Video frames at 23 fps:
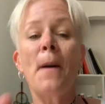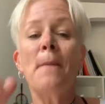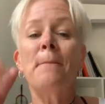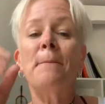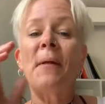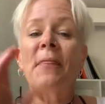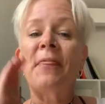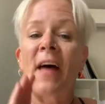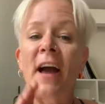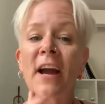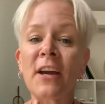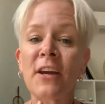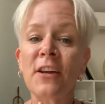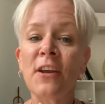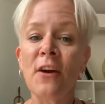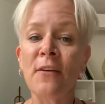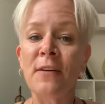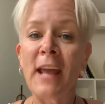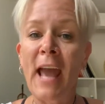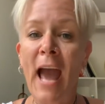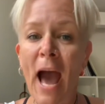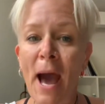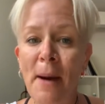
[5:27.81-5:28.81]
But that can
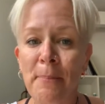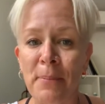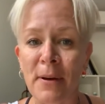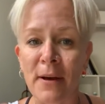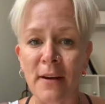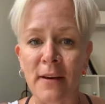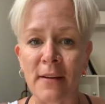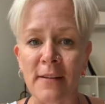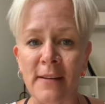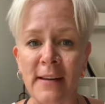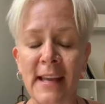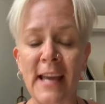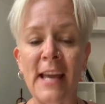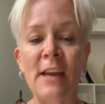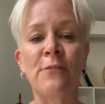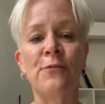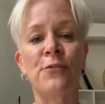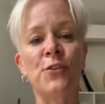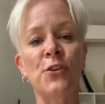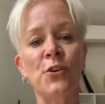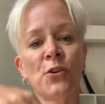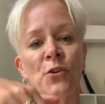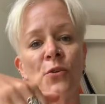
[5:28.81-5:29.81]
only happen
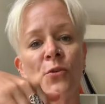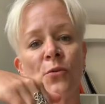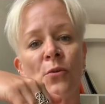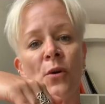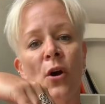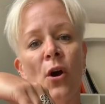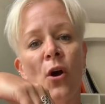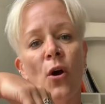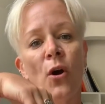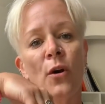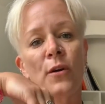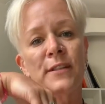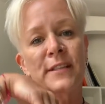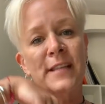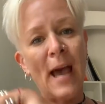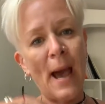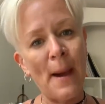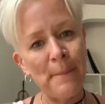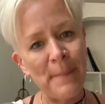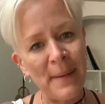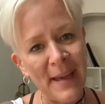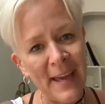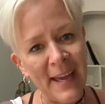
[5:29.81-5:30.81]
if you
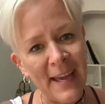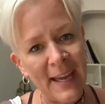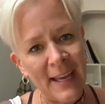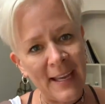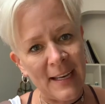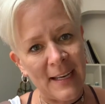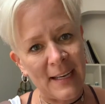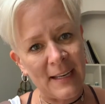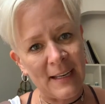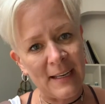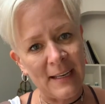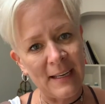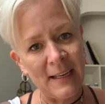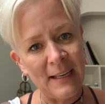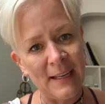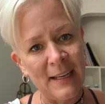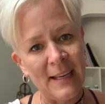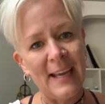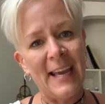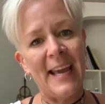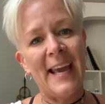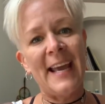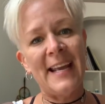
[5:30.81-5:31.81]
tap it
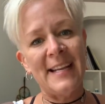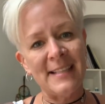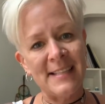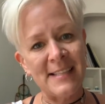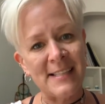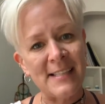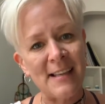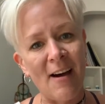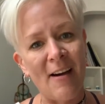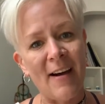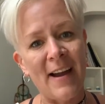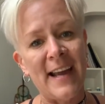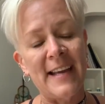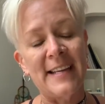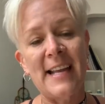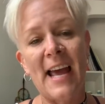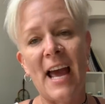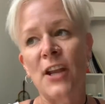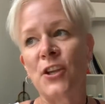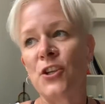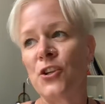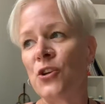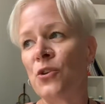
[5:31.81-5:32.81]
inside
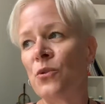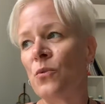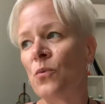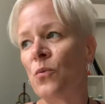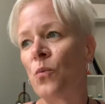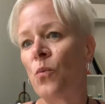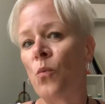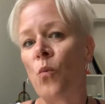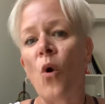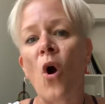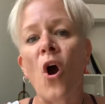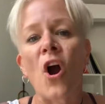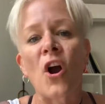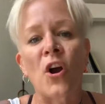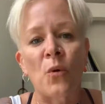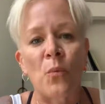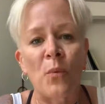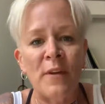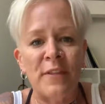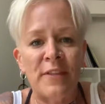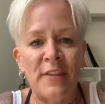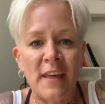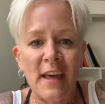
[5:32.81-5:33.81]
and you work
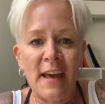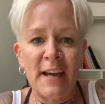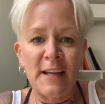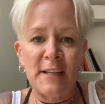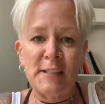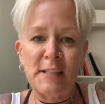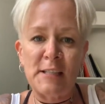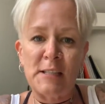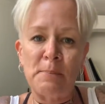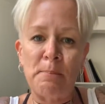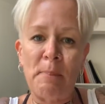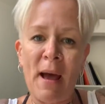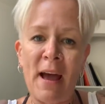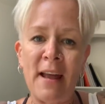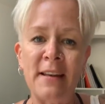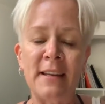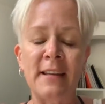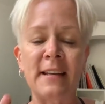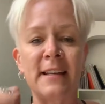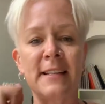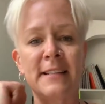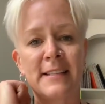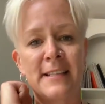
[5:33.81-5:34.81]
with
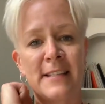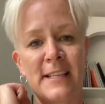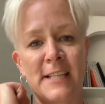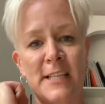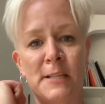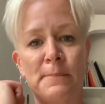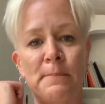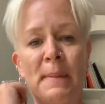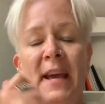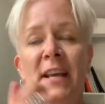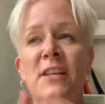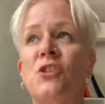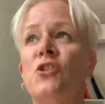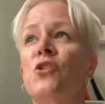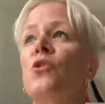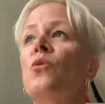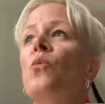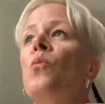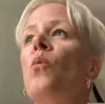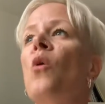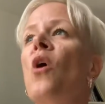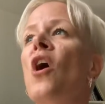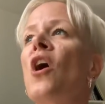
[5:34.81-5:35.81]
expanding into this space. You
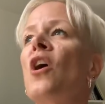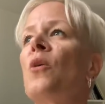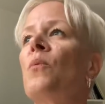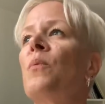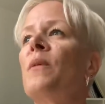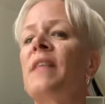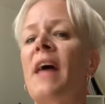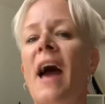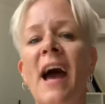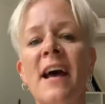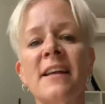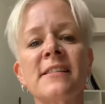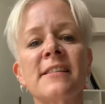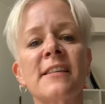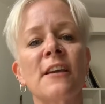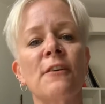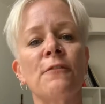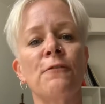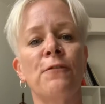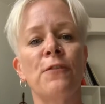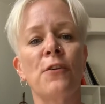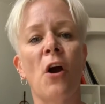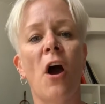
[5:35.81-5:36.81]
work with
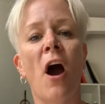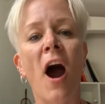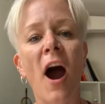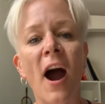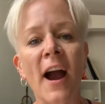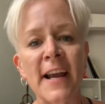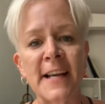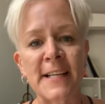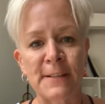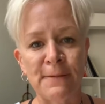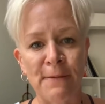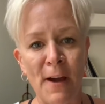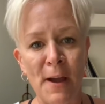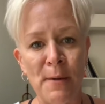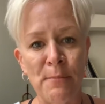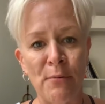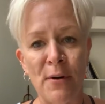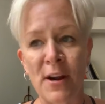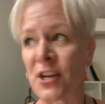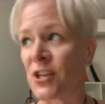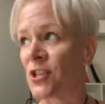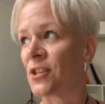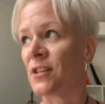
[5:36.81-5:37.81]
asking for your highest
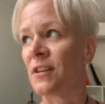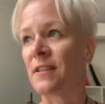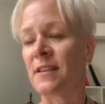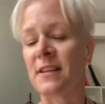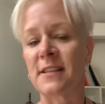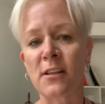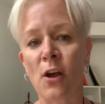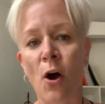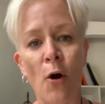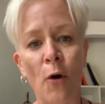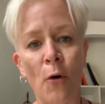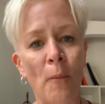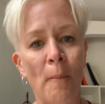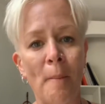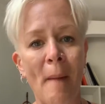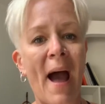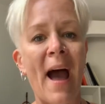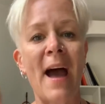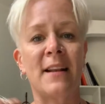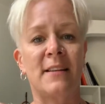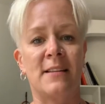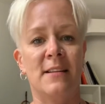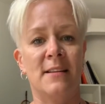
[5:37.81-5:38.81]
vibration in this whole
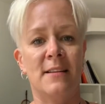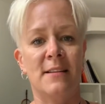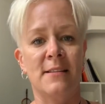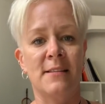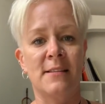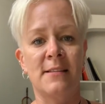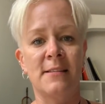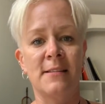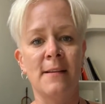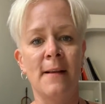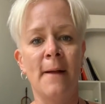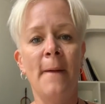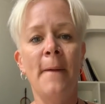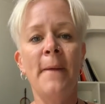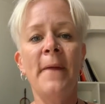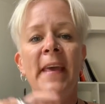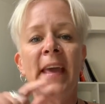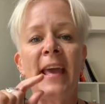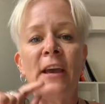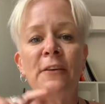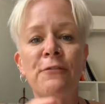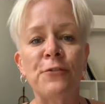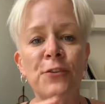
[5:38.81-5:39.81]
madness.
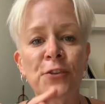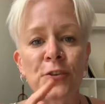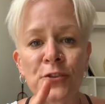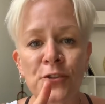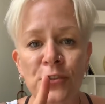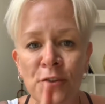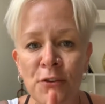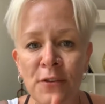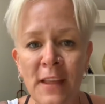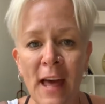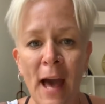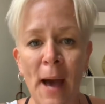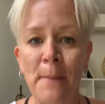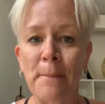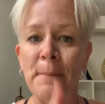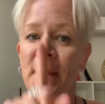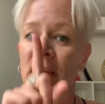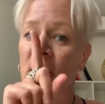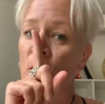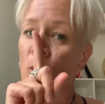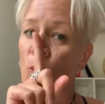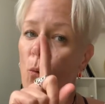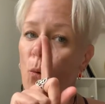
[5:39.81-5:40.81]
If you do that
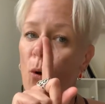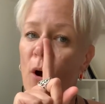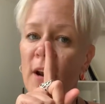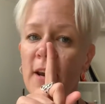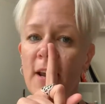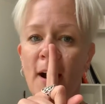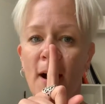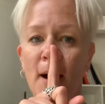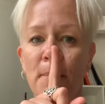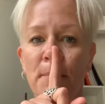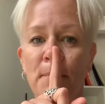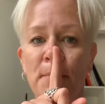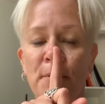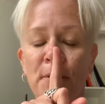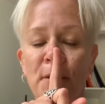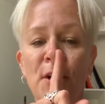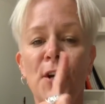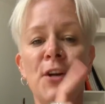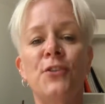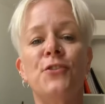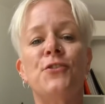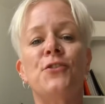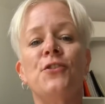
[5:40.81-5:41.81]
being one up,
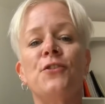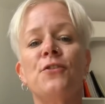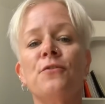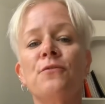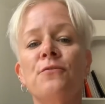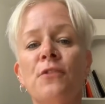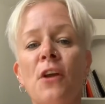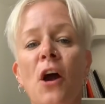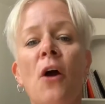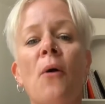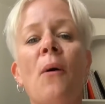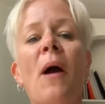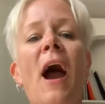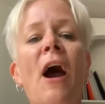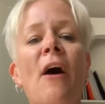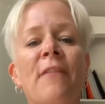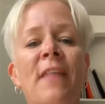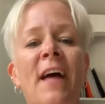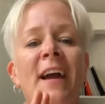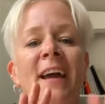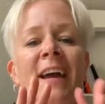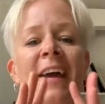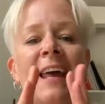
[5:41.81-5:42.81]
do you know how
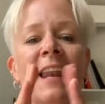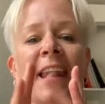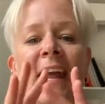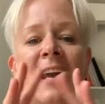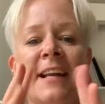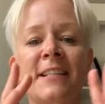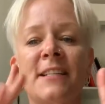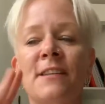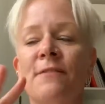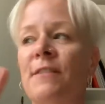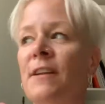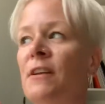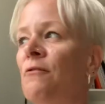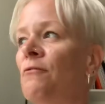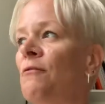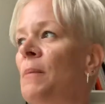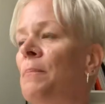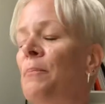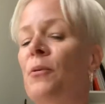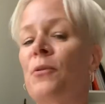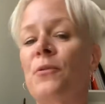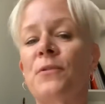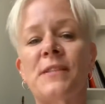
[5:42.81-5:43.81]
that collectively
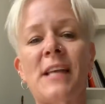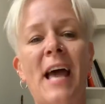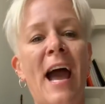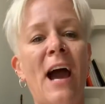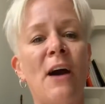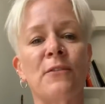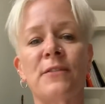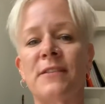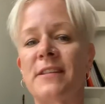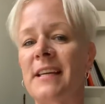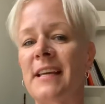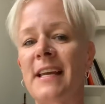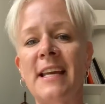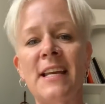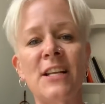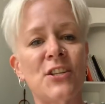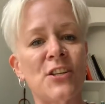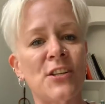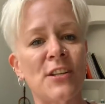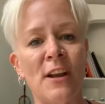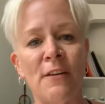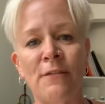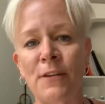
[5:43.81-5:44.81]
ripples out to
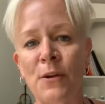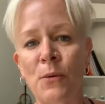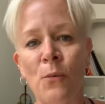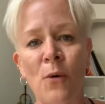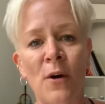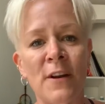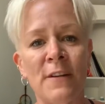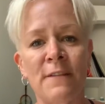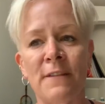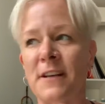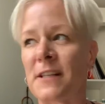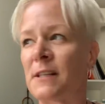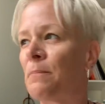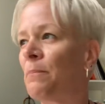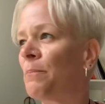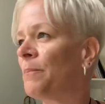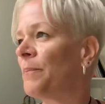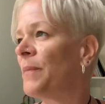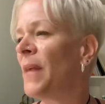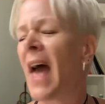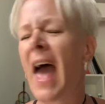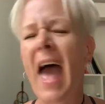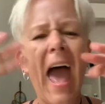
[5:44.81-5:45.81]
each and every one of us?
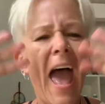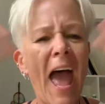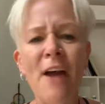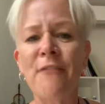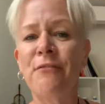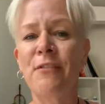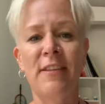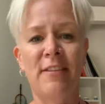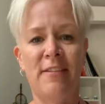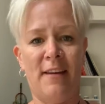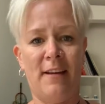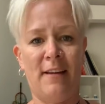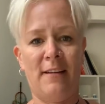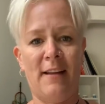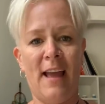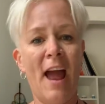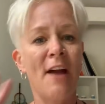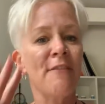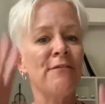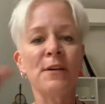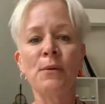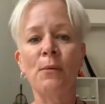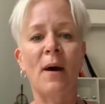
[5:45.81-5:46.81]
Everything,
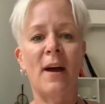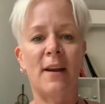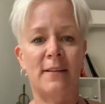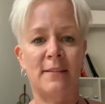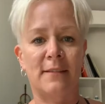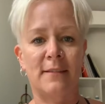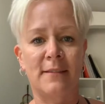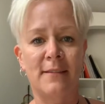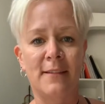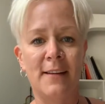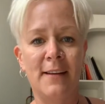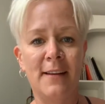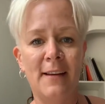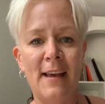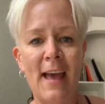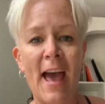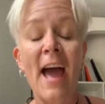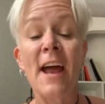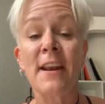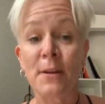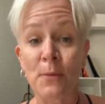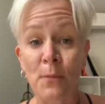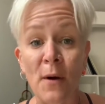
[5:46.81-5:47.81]
everyone
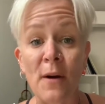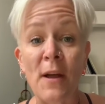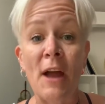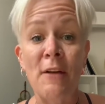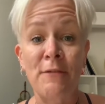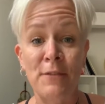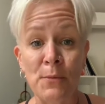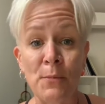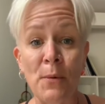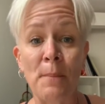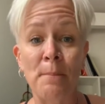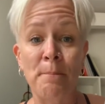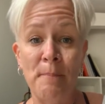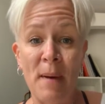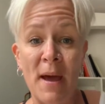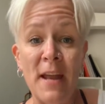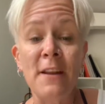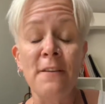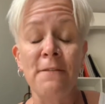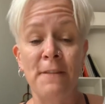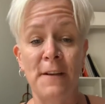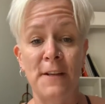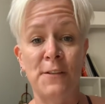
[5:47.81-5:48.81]

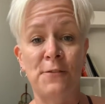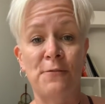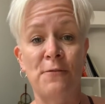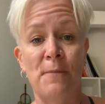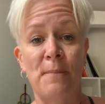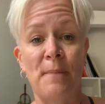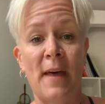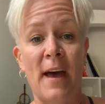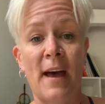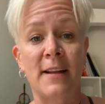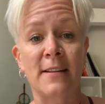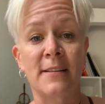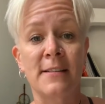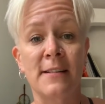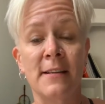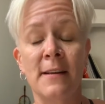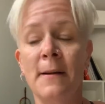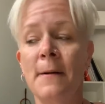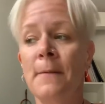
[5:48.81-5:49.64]
benefits from that.